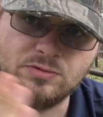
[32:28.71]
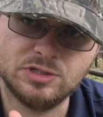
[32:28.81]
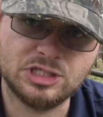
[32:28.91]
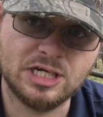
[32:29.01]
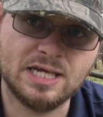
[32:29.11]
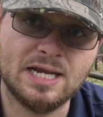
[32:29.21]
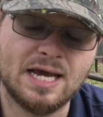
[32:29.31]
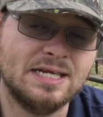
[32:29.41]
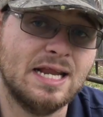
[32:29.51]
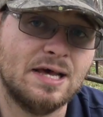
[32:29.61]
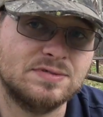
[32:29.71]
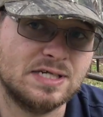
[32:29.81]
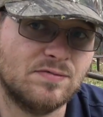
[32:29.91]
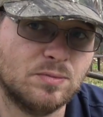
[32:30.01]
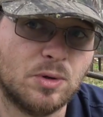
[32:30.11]
through the chicken. I did have
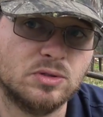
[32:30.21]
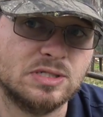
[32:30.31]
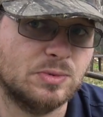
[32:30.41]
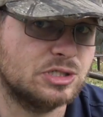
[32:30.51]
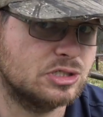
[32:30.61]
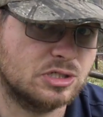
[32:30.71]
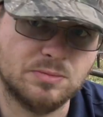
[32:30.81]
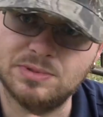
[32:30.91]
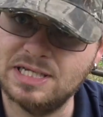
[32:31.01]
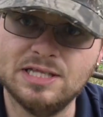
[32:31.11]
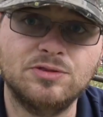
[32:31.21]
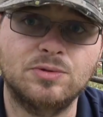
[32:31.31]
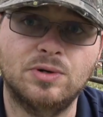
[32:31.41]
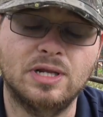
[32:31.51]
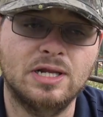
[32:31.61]
several bolts that went just completely
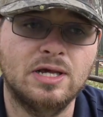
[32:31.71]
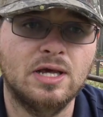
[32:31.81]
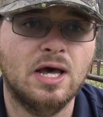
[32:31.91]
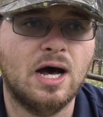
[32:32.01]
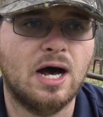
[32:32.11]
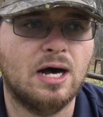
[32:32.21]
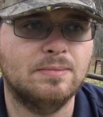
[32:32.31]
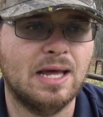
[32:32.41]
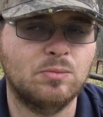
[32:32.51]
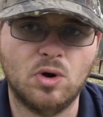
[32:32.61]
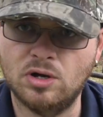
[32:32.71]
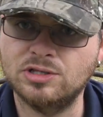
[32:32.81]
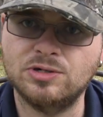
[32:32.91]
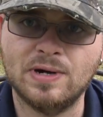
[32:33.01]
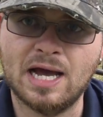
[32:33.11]
through it. Um, and were on
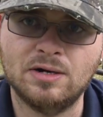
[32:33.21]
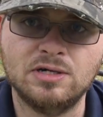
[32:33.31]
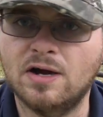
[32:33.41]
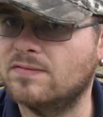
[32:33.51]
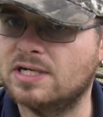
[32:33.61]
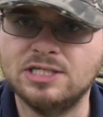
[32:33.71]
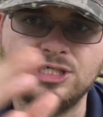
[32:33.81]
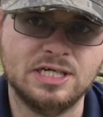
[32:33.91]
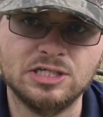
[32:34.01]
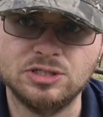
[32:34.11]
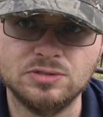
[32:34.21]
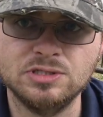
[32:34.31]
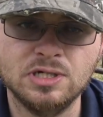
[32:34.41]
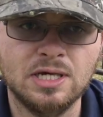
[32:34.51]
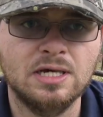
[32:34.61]
the ground covered in chicken
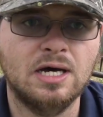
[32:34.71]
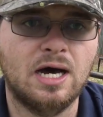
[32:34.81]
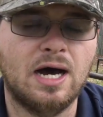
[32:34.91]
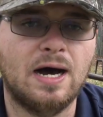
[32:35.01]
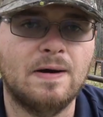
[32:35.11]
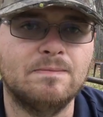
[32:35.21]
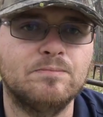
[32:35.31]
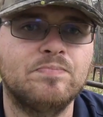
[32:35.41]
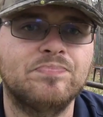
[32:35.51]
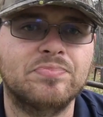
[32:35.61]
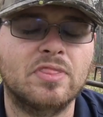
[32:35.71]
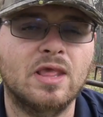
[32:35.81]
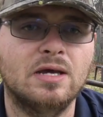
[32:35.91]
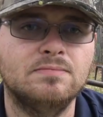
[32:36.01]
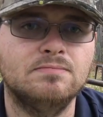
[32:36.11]
juice. Um,
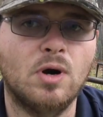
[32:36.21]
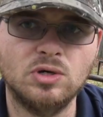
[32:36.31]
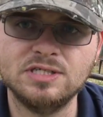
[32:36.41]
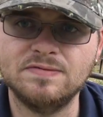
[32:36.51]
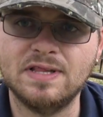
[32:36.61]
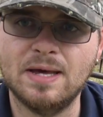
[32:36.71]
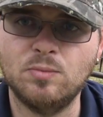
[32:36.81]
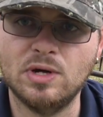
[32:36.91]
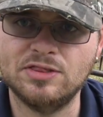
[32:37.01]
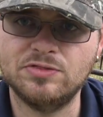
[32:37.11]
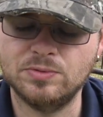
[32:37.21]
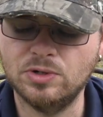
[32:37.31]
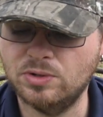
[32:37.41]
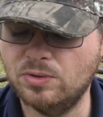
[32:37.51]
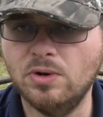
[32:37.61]
most of them went
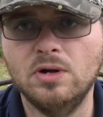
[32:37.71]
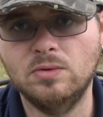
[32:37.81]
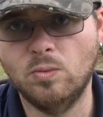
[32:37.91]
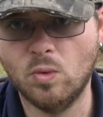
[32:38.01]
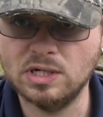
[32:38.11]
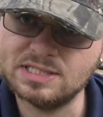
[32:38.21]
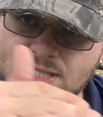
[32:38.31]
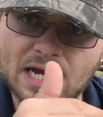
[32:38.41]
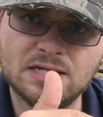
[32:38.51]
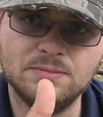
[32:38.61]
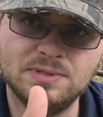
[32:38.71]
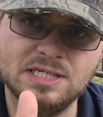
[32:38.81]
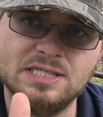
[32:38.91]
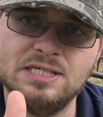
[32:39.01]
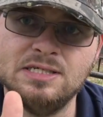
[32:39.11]
through one side
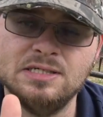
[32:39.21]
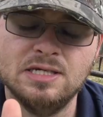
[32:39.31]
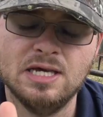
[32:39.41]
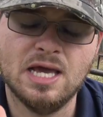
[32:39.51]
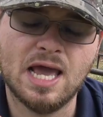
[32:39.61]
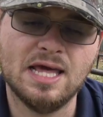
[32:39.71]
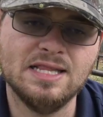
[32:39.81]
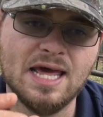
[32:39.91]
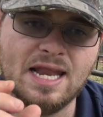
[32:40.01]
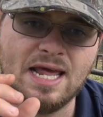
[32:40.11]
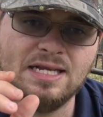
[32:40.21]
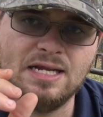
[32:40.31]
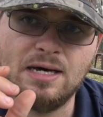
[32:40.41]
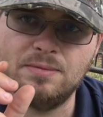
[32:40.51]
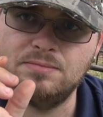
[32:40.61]
completely and then
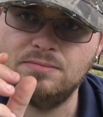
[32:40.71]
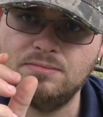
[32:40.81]
ended up